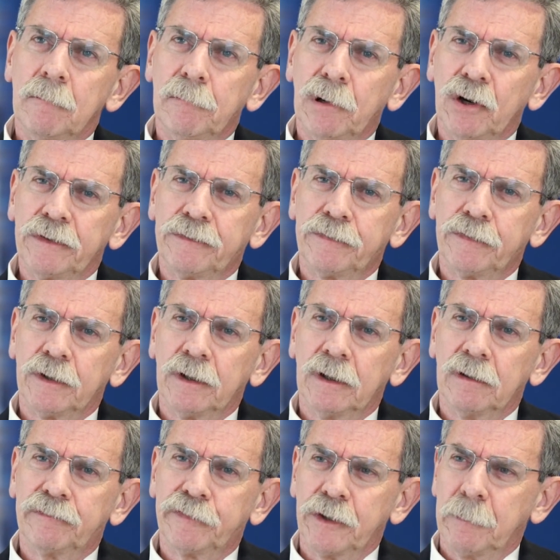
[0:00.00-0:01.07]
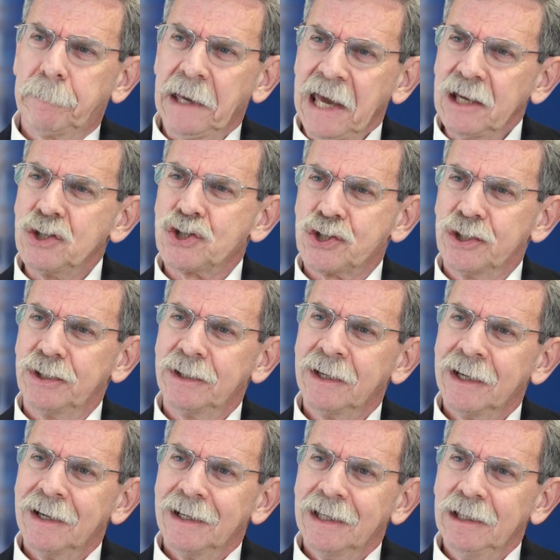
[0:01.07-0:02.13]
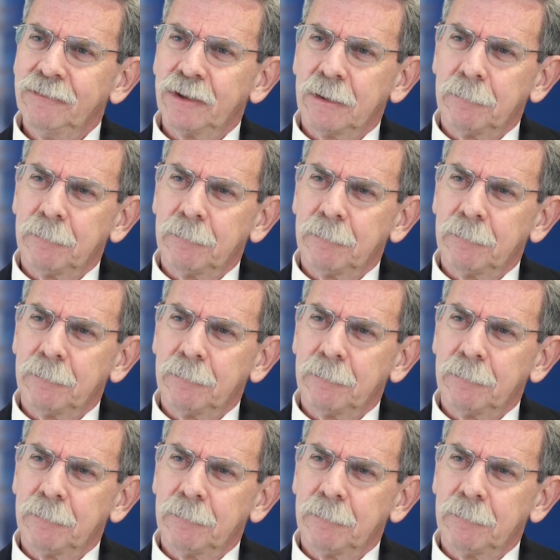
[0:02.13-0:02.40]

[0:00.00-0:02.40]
But uh, for the patient, even